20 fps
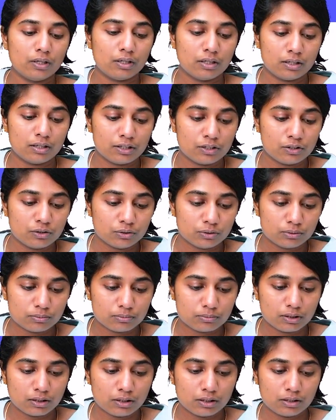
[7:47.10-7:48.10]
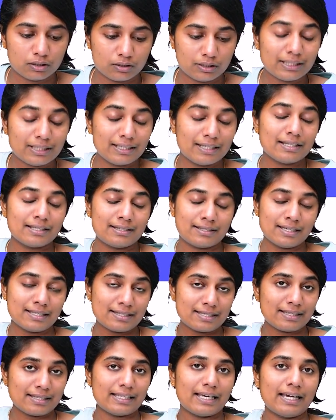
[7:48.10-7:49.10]

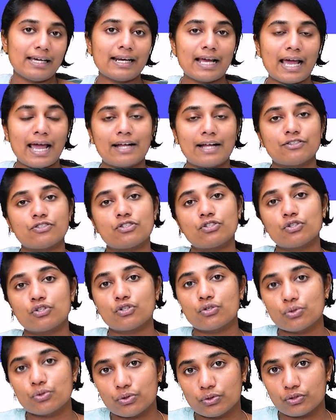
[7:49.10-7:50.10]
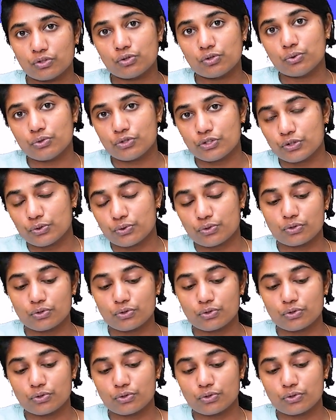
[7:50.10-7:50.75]
it's in their hands to choose you.